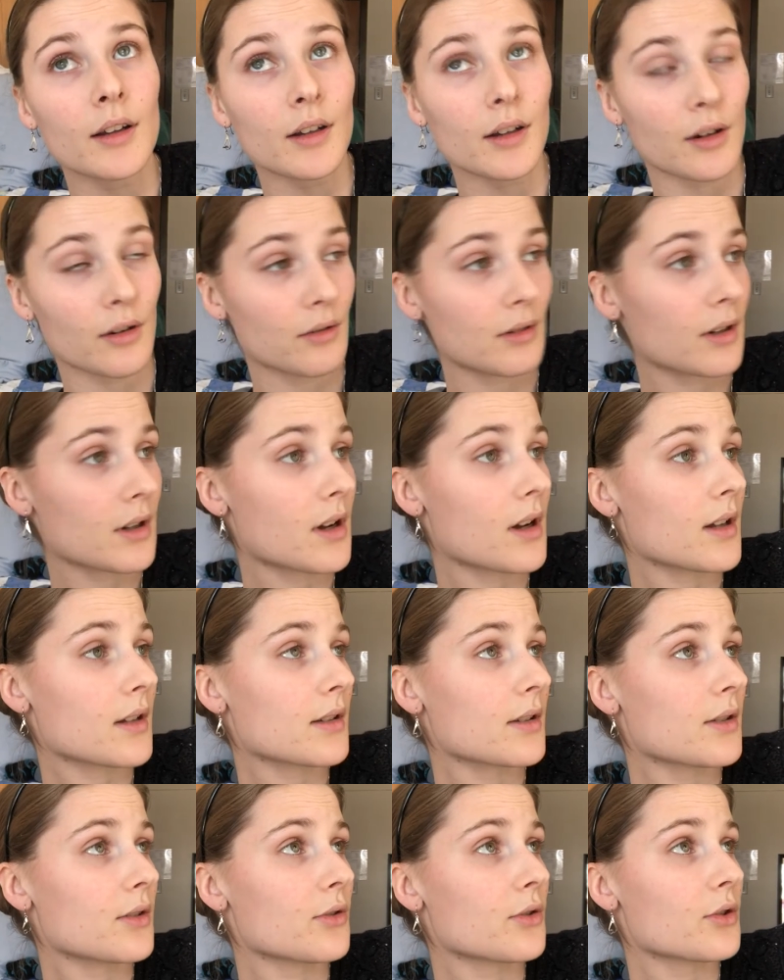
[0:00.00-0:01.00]
go to
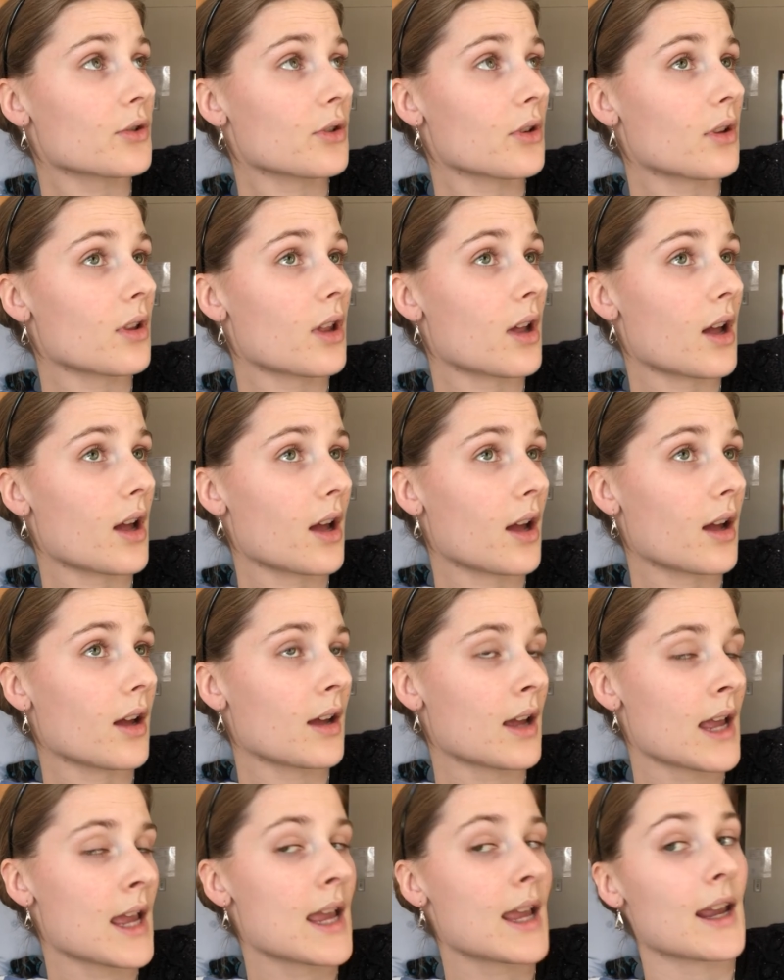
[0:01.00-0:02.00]
constitutional law
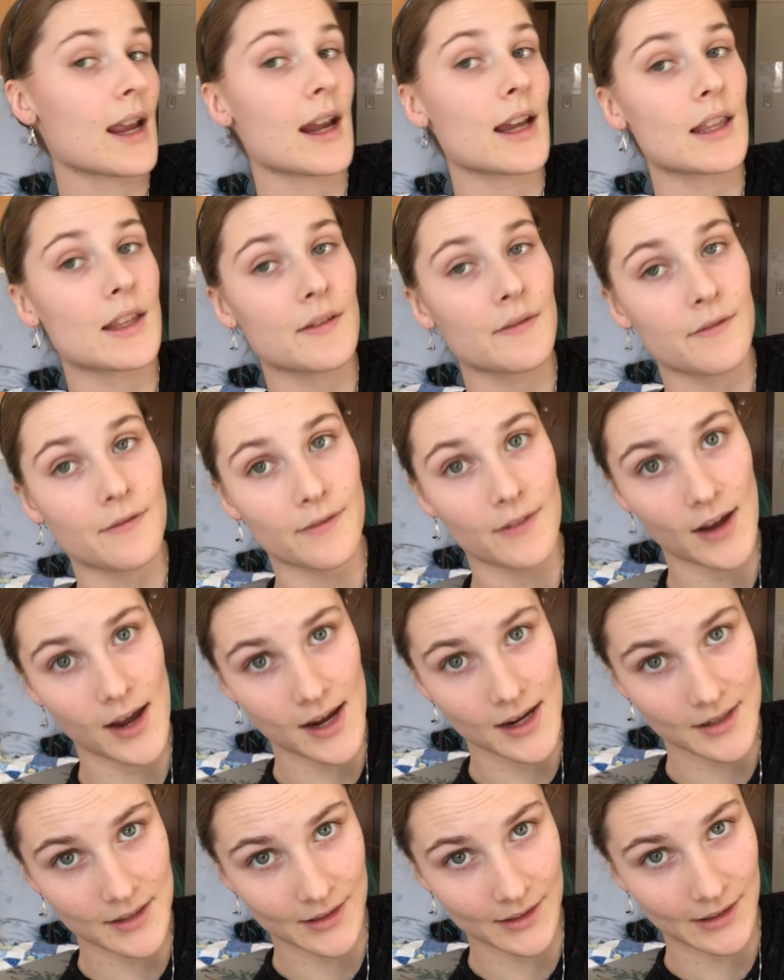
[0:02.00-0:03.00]
and then
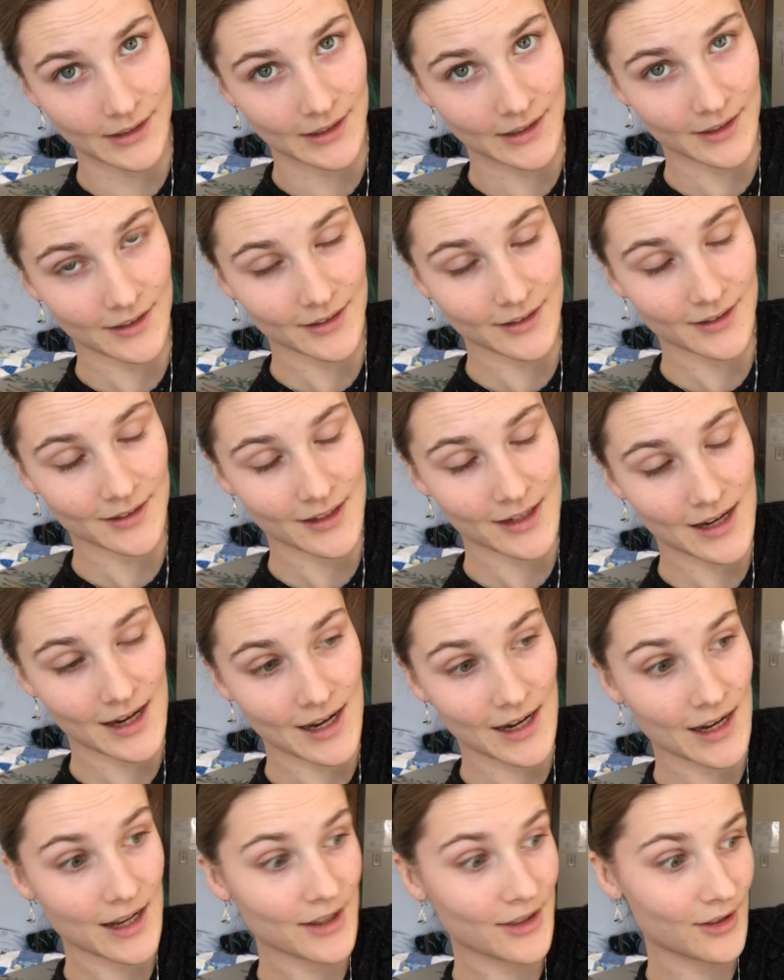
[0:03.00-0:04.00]
finally
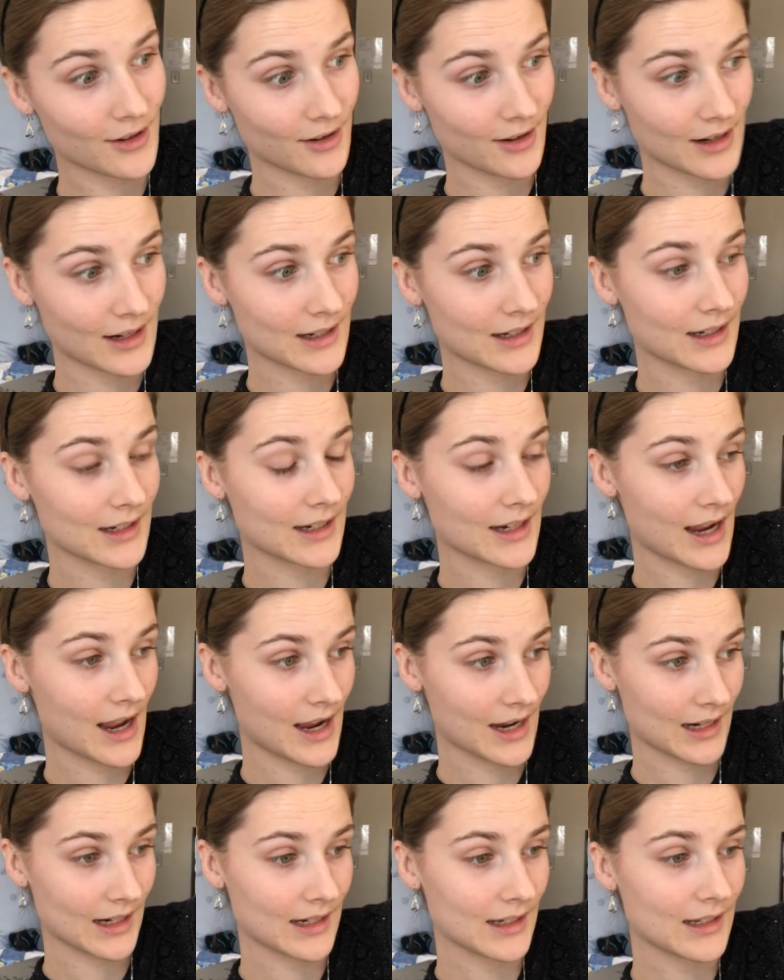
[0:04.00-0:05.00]
at 8.30
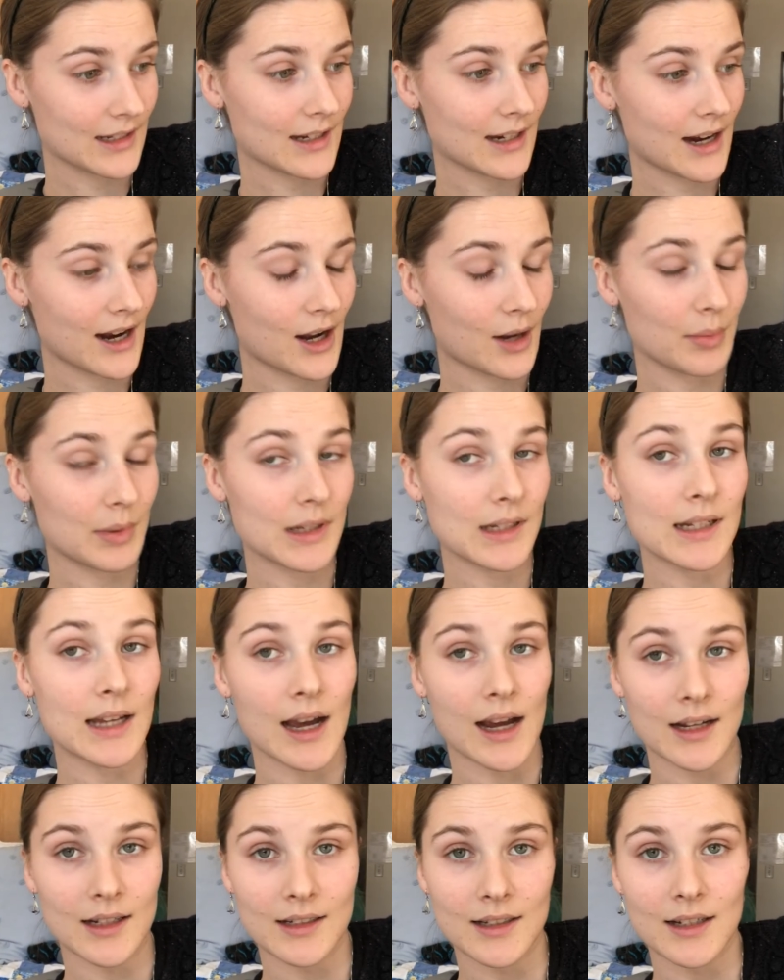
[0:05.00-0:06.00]
tonight i'll be
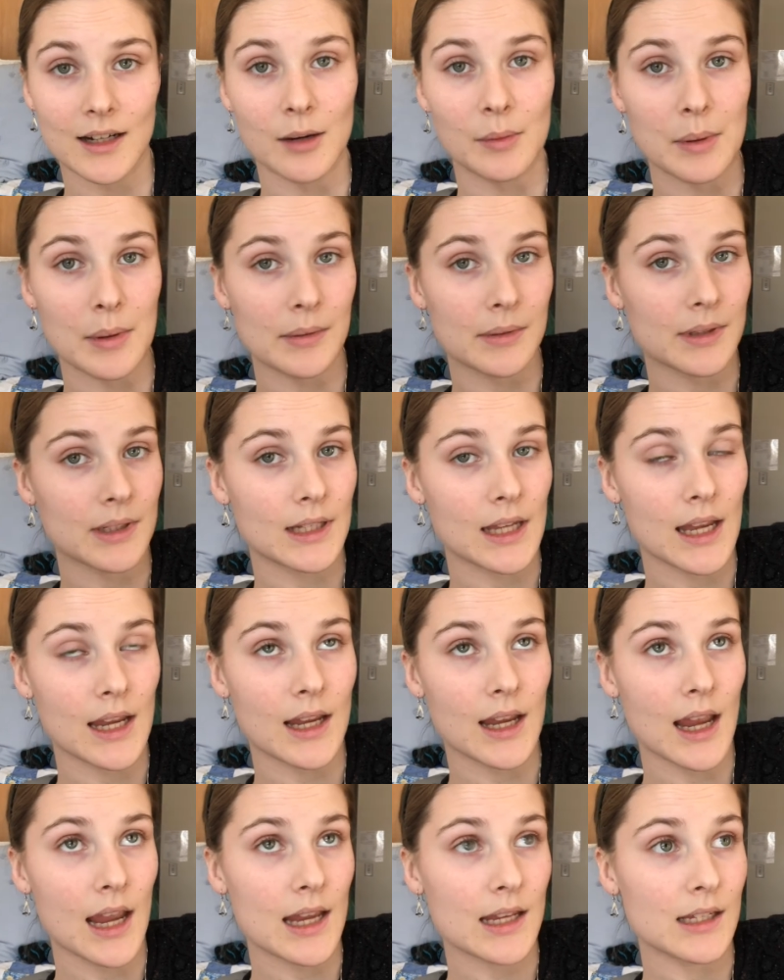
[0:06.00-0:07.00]
done and i'll be able to
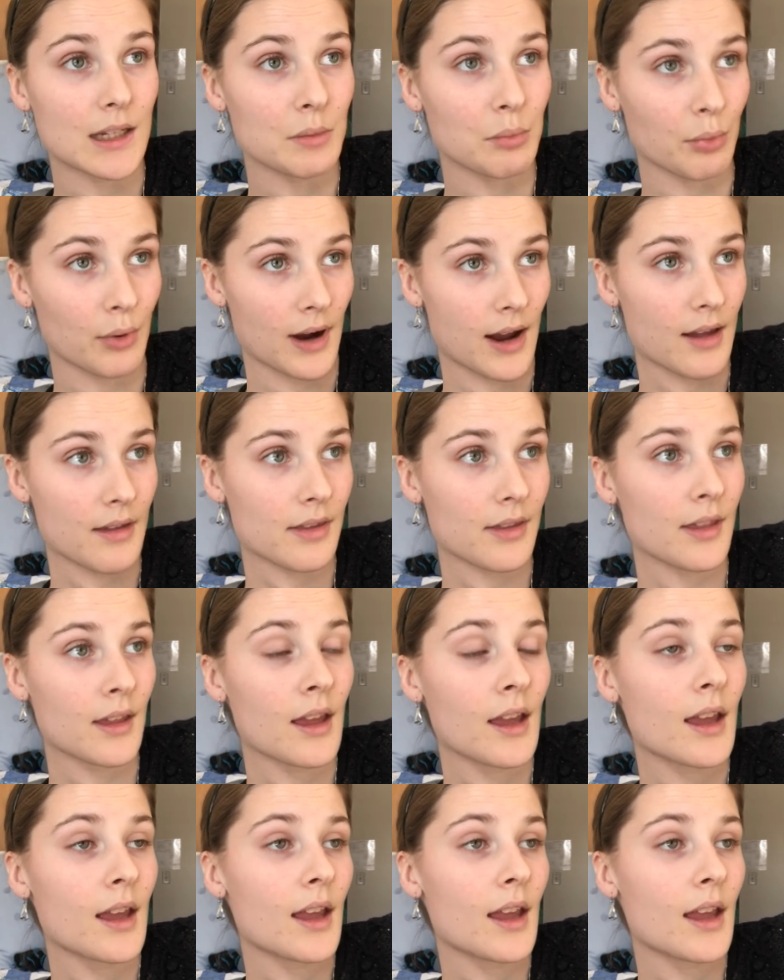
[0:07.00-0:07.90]
take a deep breath